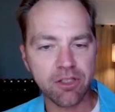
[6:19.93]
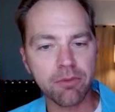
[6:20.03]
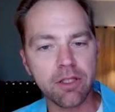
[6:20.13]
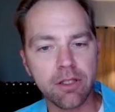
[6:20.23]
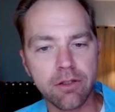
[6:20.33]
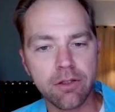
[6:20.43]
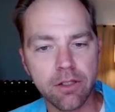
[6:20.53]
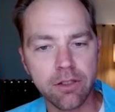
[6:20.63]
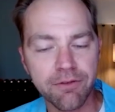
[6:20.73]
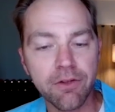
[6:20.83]
some of the
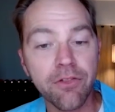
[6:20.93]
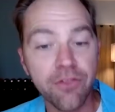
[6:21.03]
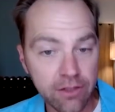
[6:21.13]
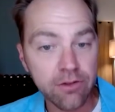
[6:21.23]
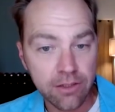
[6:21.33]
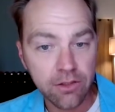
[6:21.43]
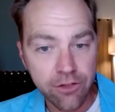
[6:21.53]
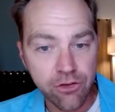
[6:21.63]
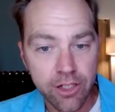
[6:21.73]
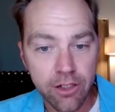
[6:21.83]
the different things that
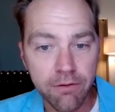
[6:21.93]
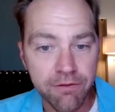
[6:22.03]
led you here?